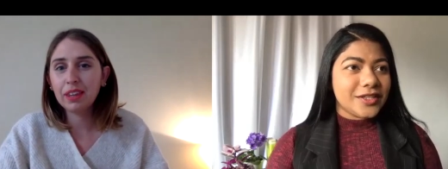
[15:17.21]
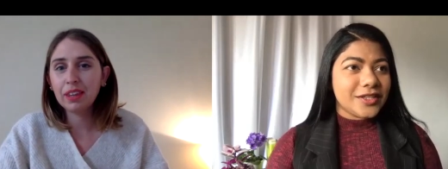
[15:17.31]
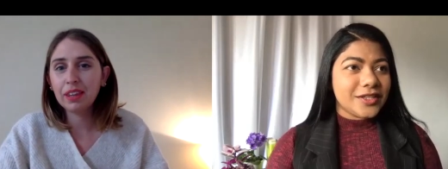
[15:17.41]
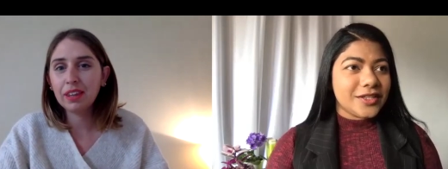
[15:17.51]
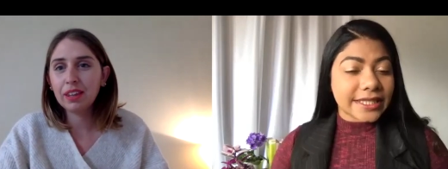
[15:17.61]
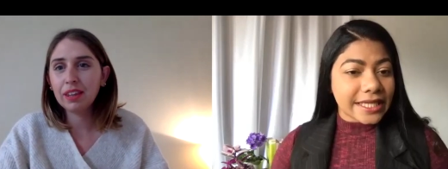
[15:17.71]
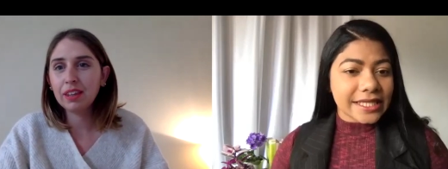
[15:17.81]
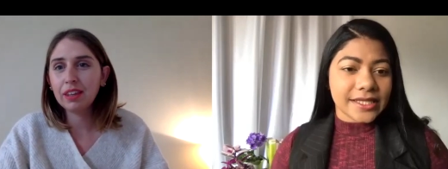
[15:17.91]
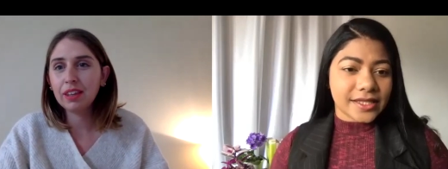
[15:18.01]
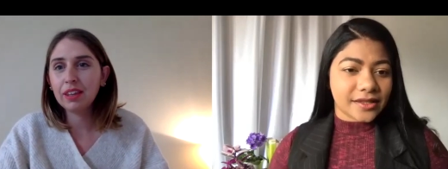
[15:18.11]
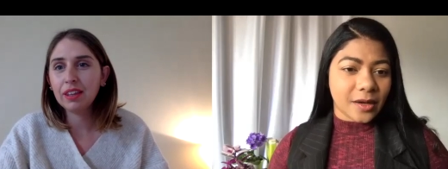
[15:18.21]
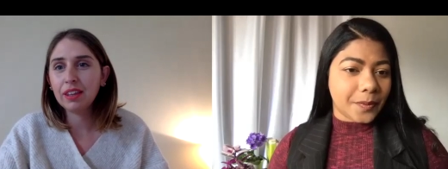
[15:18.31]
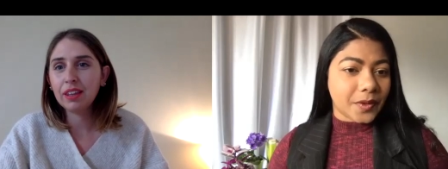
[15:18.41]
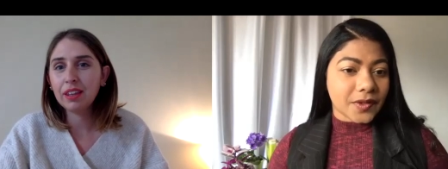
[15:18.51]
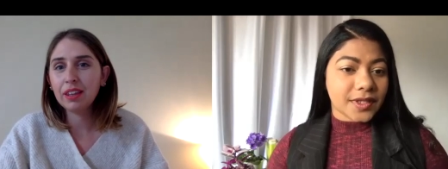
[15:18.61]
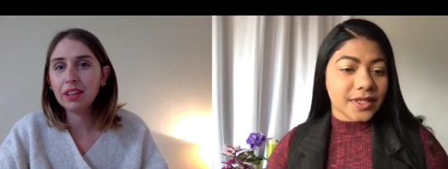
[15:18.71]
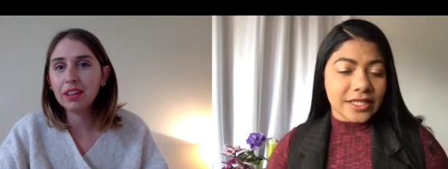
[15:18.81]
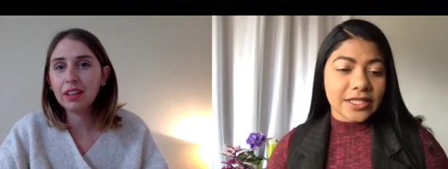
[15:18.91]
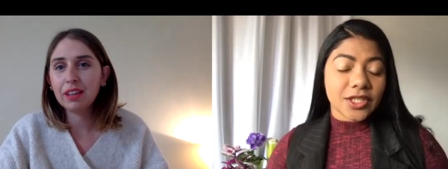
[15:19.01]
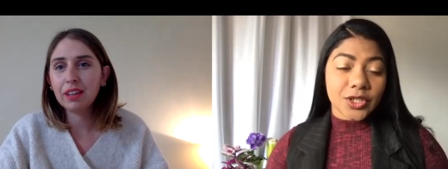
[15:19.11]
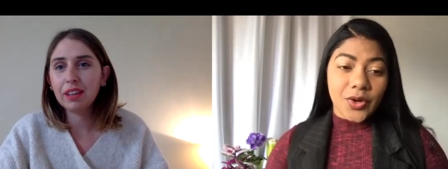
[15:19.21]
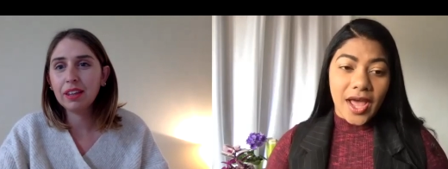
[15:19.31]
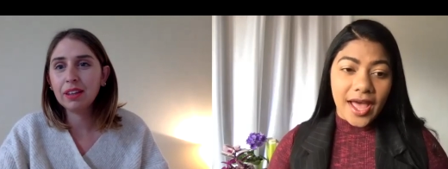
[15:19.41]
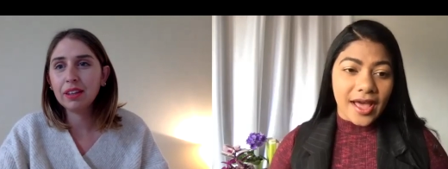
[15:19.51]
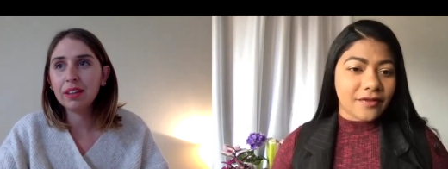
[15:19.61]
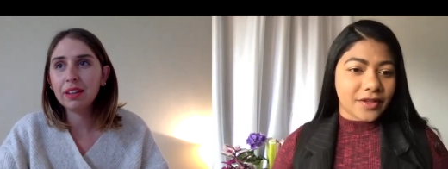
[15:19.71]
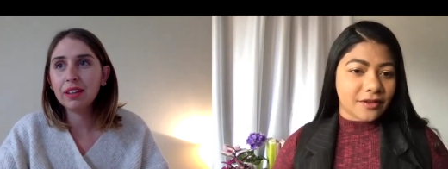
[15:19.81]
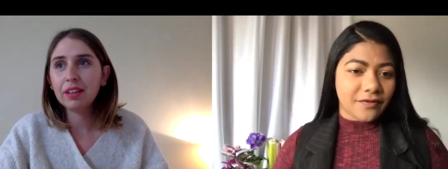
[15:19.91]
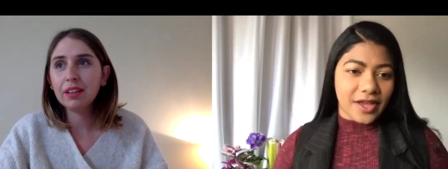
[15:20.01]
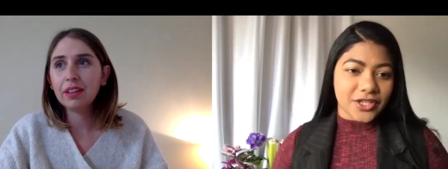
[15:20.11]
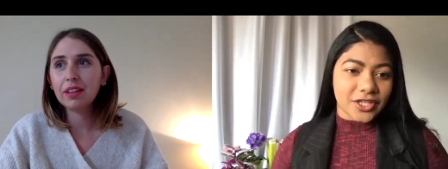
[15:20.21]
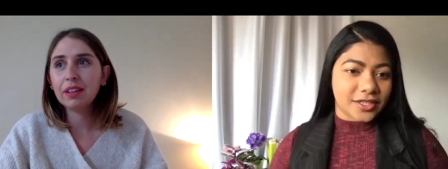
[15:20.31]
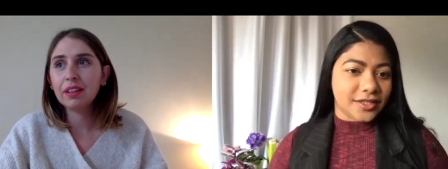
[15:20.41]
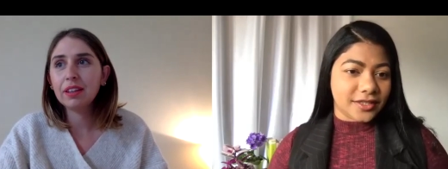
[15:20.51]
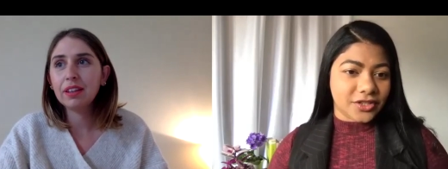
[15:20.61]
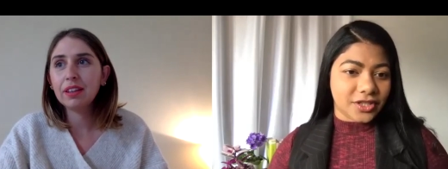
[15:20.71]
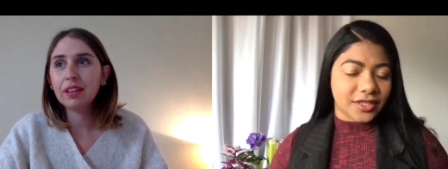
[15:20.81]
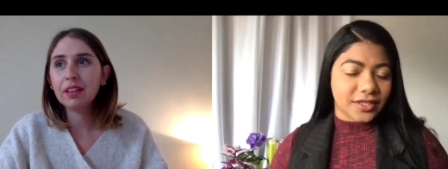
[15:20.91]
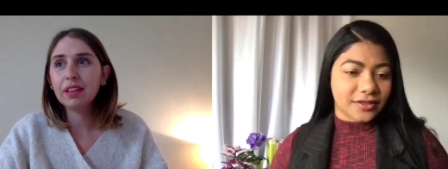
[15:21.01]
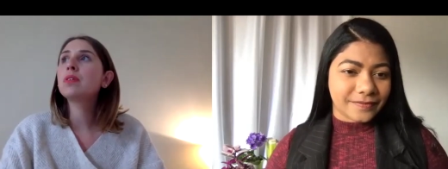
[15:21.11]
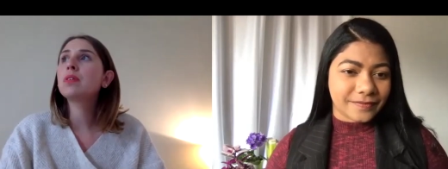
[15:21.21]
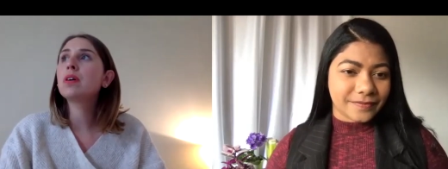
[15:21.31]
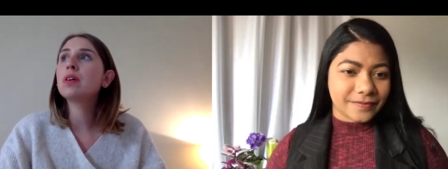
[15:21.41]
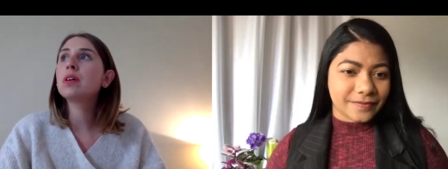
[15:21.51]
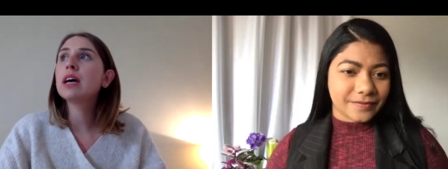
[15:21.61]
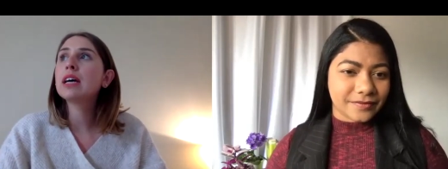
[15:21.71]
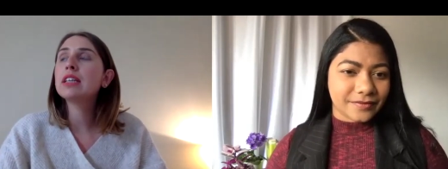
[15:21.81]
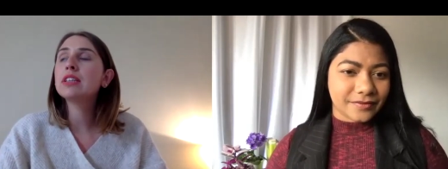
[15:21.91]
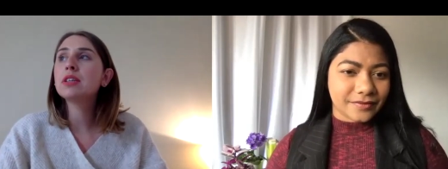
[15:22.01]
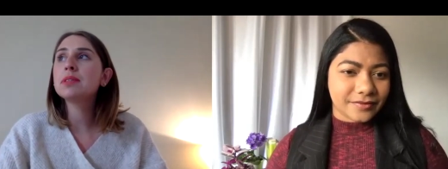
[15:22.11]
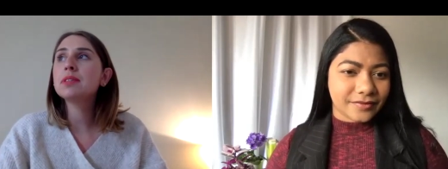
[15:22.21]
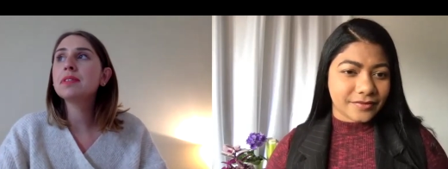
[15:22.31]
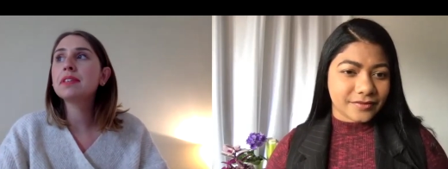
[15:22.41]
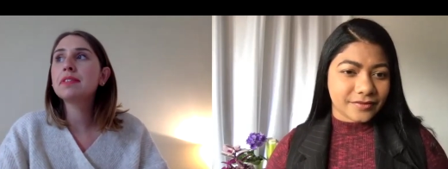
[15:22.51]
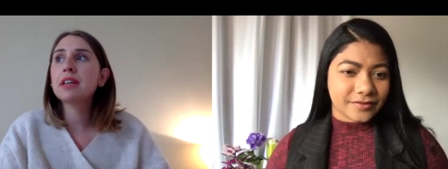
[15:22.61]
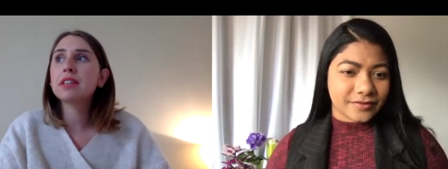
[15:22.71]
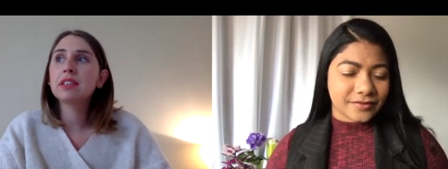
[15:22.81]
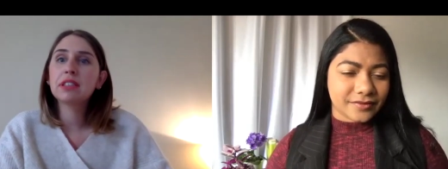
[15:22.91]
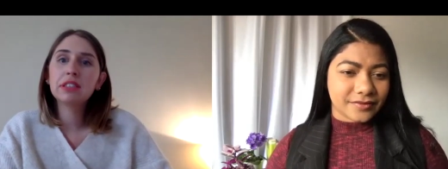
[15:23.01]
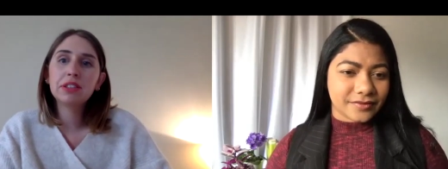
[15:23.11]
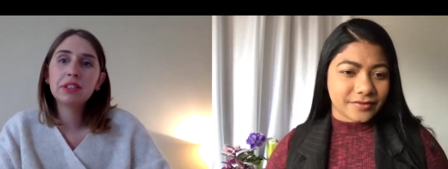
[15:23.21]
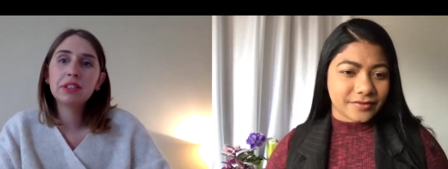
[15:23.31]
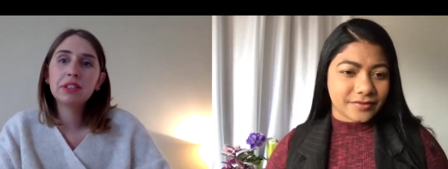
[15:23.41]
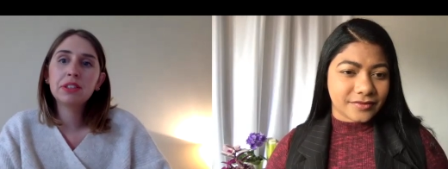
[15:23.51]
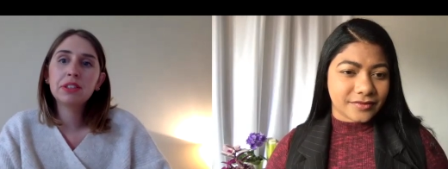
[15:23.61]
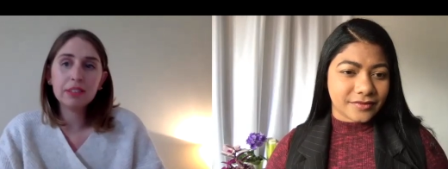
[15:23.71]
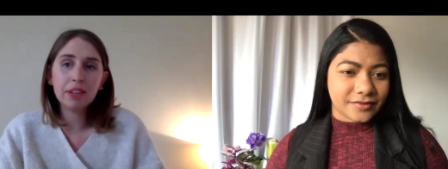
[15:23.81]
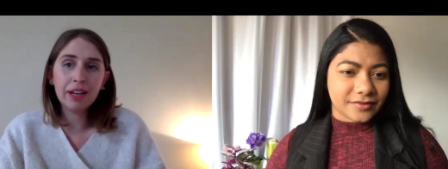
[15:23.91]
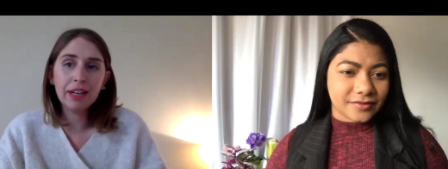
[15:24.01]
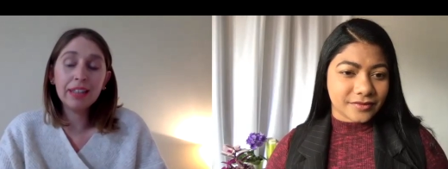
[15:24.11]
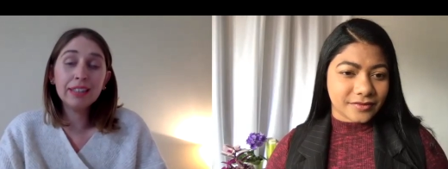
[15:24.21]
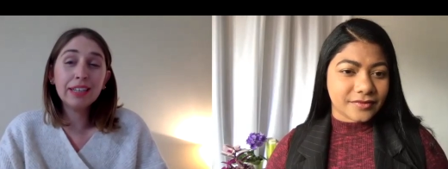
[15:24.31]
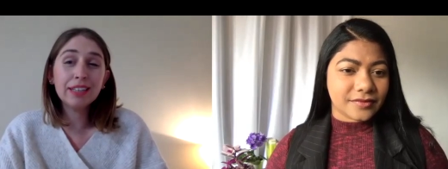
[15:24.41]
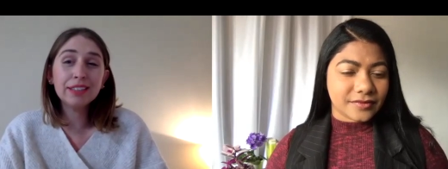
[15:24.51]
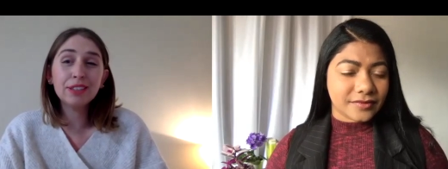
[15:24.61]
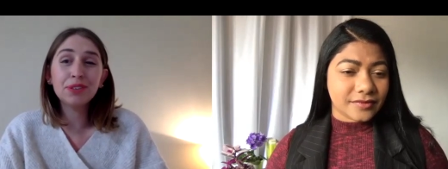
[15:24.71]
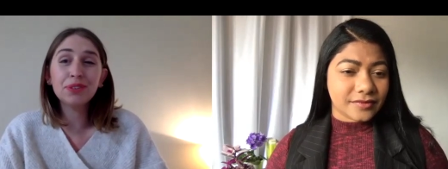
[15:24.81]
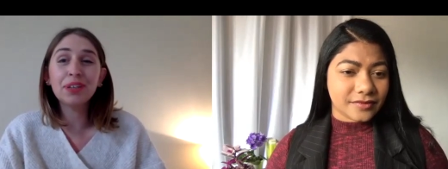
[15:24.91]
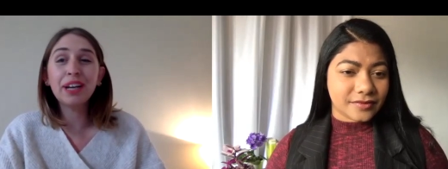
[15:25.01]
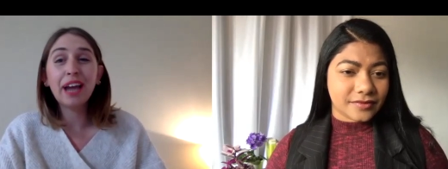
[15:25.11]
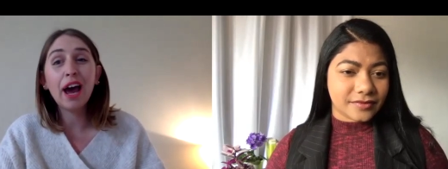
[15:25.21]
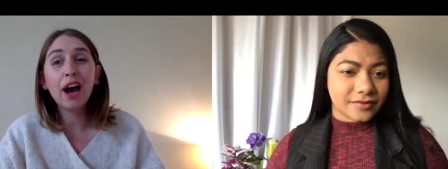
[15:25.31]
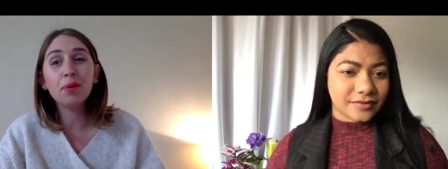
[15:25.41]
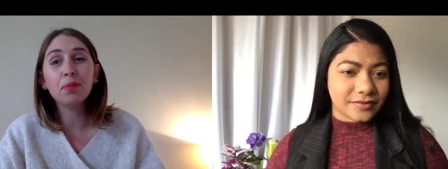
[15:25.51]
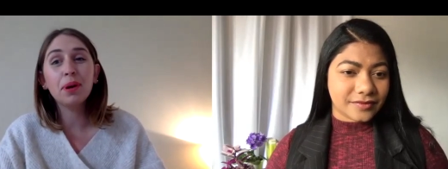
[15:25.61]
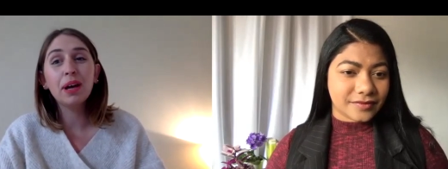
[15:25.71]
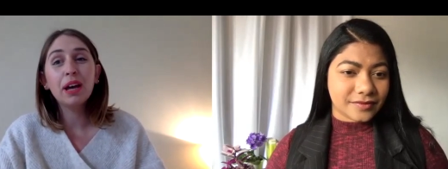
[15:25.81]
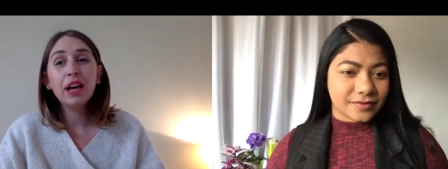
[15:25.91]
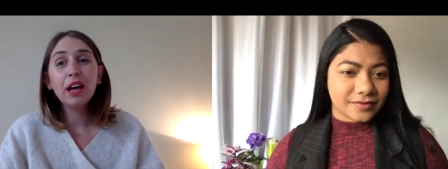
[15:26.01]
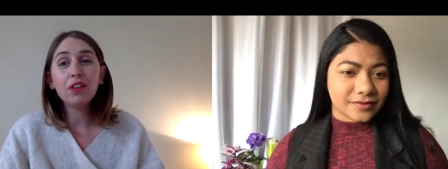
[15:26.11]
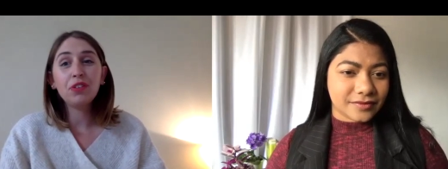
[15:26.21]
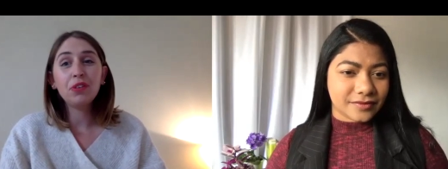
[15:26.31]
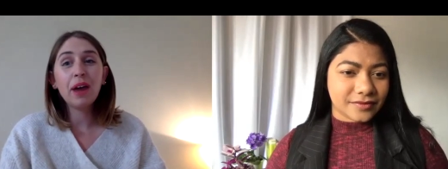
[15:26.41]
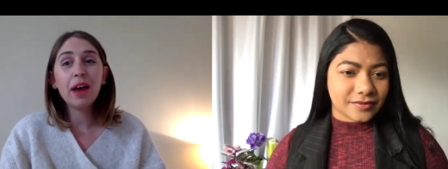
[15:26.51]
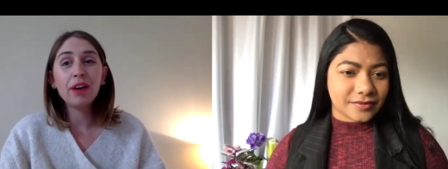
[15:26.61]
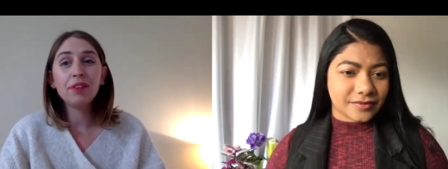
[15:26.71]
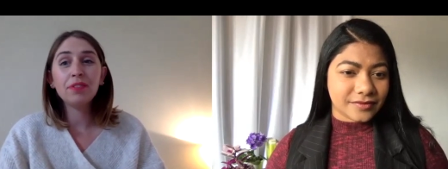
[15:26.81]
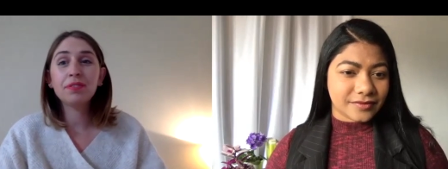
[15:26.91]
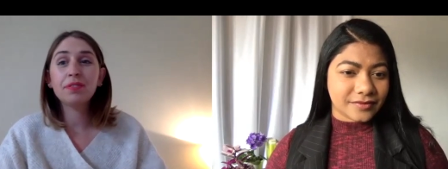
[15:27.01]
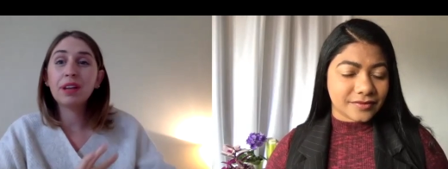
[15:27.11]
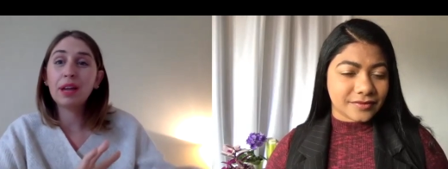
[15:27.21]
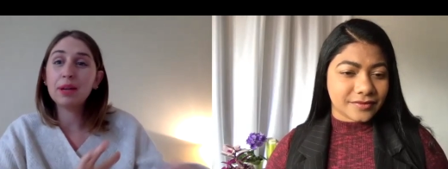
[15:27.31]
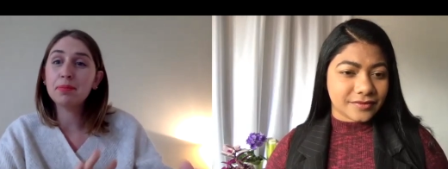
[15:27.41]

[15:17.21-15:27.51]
Speaker 1: skills a person needs to have in the fashion industry?
Speaker 2: In terms of in the fashion industry and design, it does really help if you have like